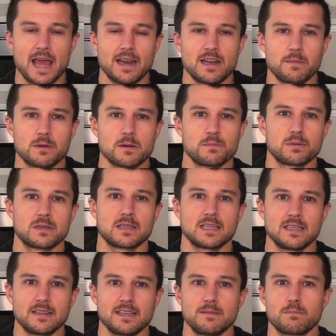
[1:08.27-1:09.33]
end up
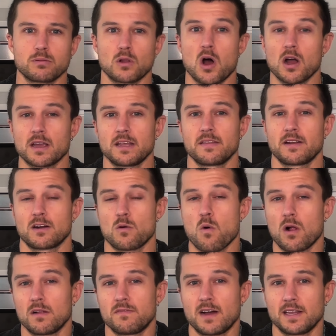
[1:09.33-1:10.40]
completely blocking their
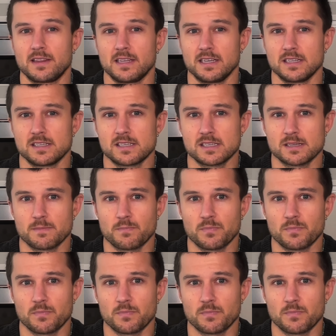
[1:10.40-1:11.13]
qualified leads.